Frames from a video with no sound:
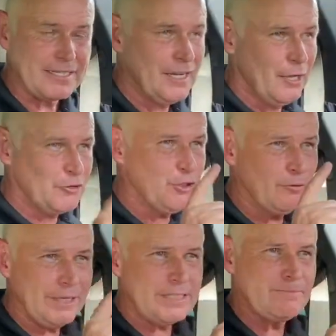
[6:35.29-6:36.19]
Do you know
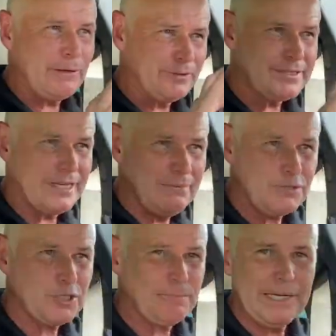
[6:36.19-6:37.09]
that's about the same
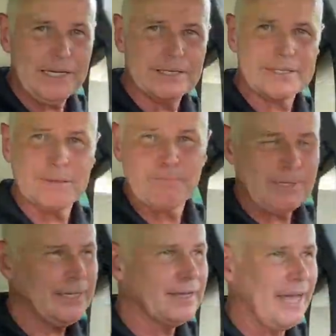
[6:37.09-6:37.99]
speed as the big